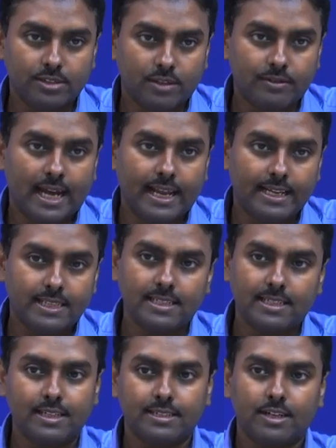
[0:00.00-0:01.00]
of direct
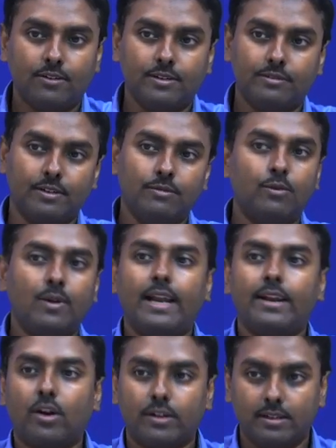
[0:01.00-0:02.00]
generation of FM were
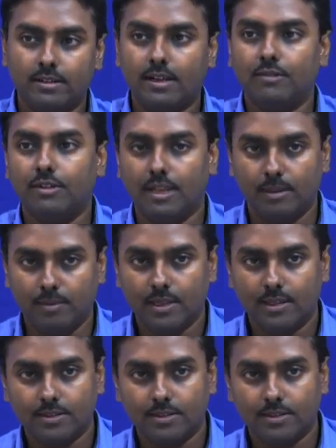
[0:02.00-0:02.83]
not available.